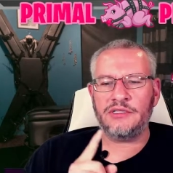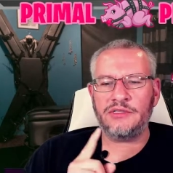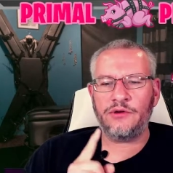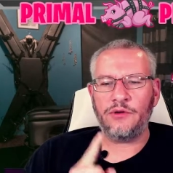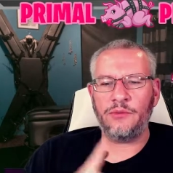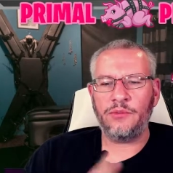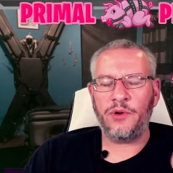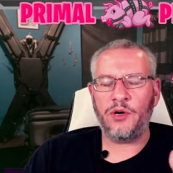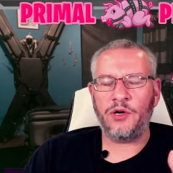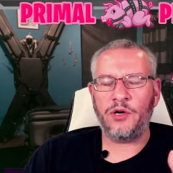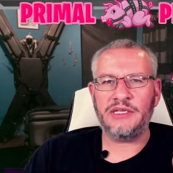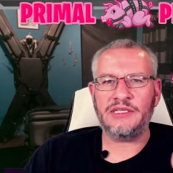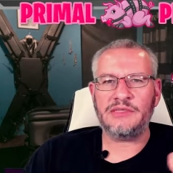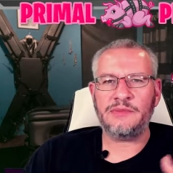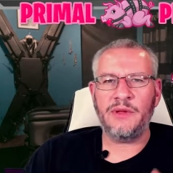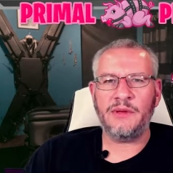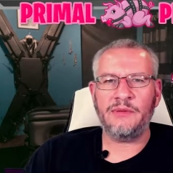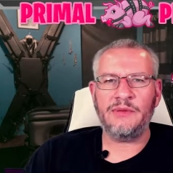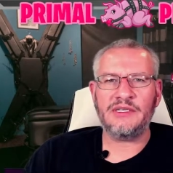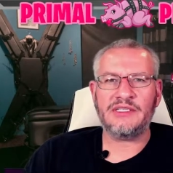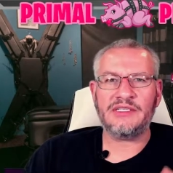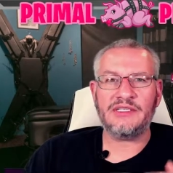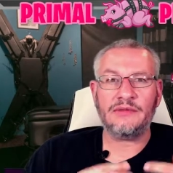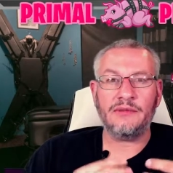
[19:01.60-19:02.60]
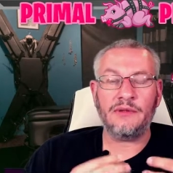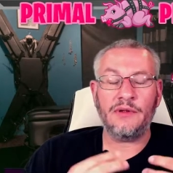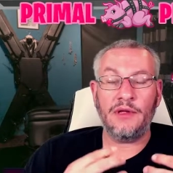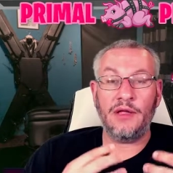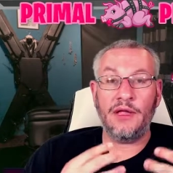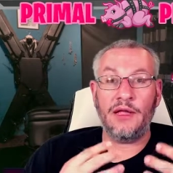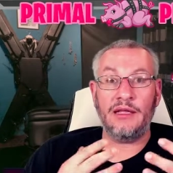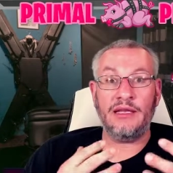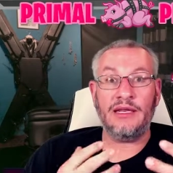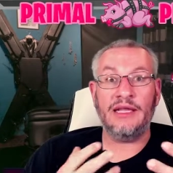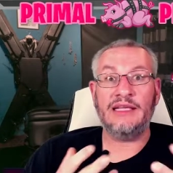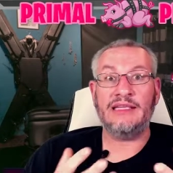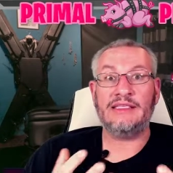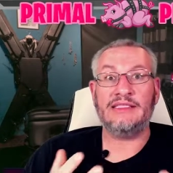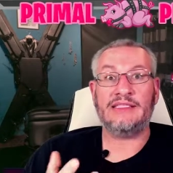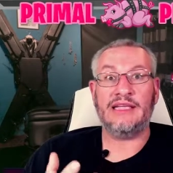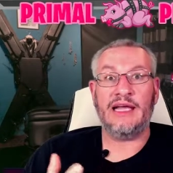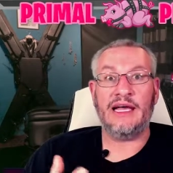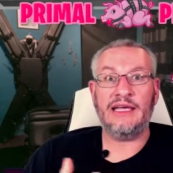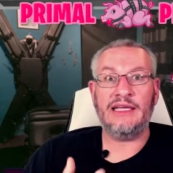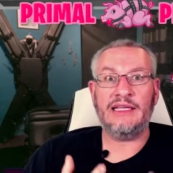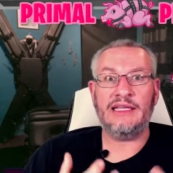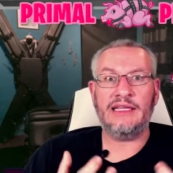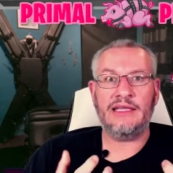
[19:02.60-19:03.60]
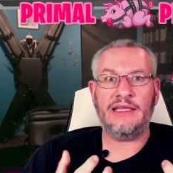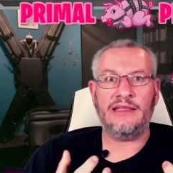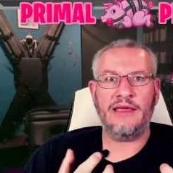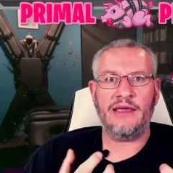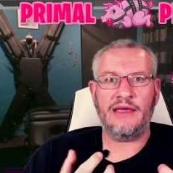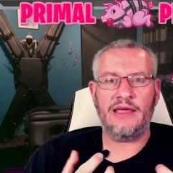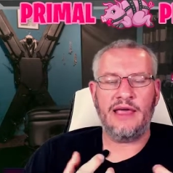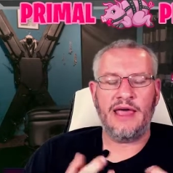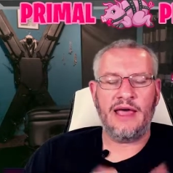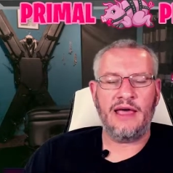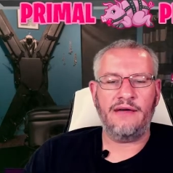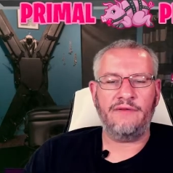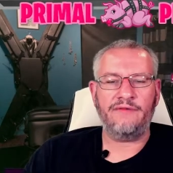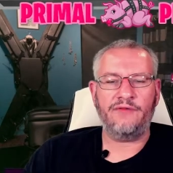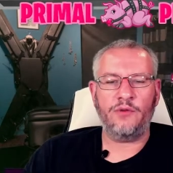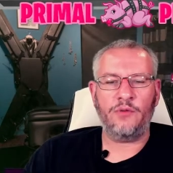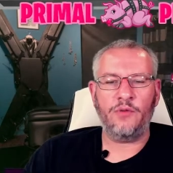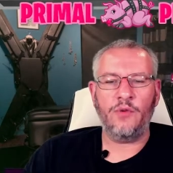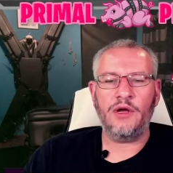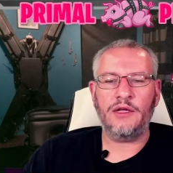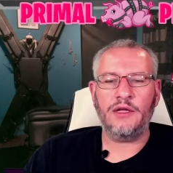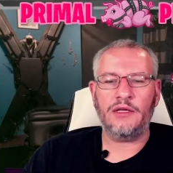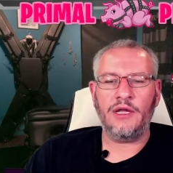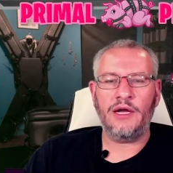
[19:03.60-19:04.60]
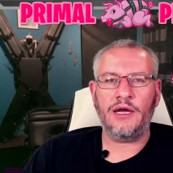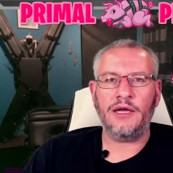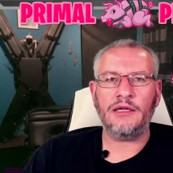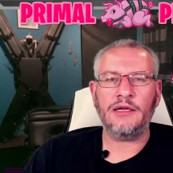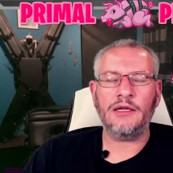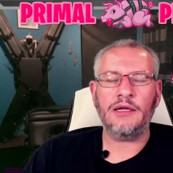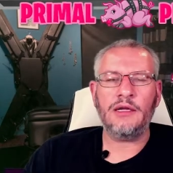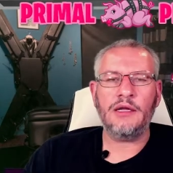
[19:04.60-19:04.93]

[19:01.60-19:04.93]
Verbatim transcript: or parties? Maybe it's an anxiety they have or whatnot.